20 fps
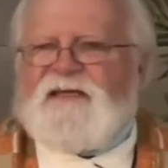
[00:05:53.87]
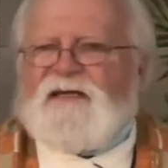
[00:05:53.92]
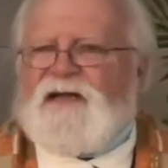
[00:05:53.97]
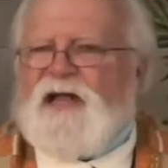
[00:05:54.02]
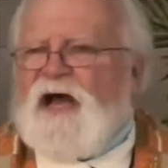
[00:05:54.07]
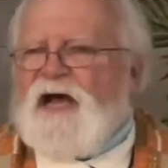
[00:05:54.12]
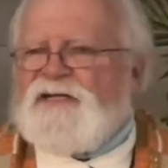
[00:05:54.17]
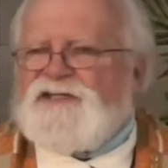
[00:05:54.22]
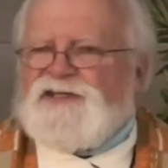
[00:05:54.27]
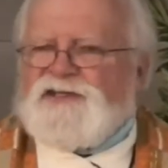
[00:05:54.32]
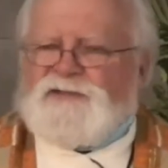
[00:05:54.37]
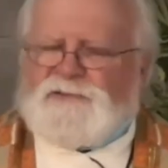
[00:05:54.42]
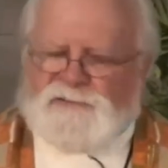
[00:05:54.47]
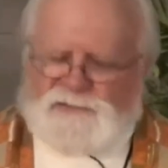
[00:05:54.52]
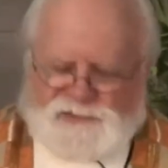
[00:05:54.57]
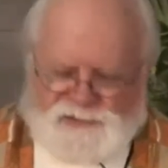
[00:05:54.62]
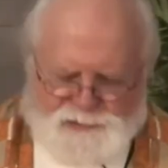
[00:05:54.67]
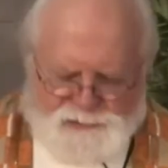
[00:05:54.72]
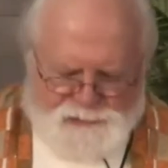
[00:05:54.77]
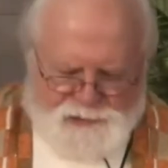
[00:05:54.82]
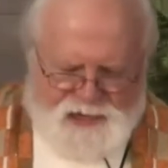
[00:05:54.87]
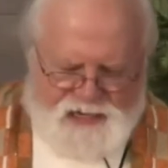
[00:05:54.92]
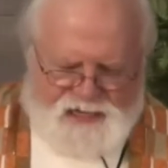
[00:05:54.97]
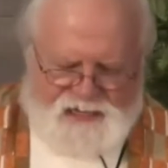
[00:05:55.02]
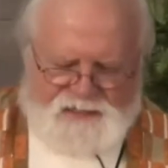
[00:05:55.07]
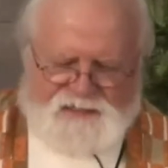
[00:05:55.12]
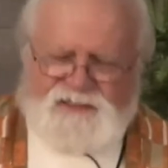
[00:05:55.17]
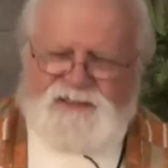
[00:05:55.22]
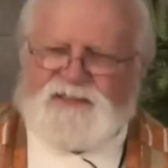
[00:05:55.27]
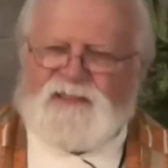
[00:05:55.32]
theological
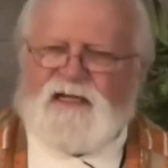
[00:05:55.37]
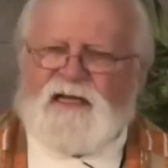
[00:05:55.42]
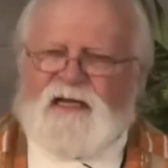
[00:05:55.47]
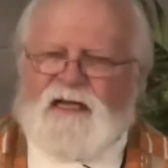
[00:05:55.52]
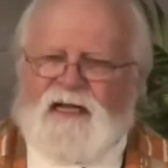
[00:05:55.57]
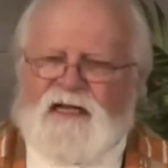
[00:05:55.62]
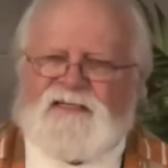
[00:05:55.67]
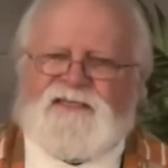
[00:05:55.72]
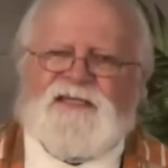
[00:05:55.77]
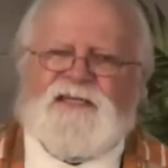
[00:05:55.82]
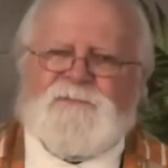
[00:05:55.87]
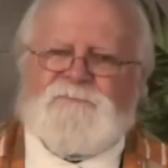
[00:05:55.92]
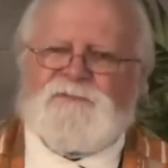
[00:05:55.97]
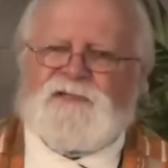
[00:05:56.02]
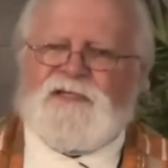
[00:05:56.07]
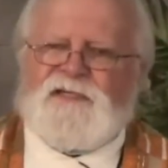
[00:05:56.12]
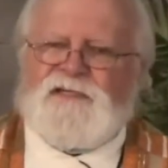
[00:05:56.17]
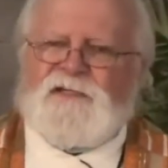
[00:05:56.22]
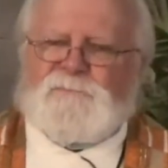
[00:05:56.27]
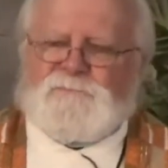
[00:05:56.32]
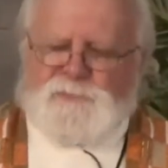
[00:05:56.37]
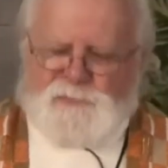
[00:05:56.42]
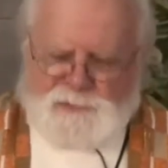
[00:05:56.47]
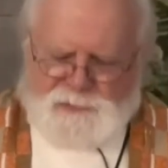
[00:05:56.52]
treatise attempting to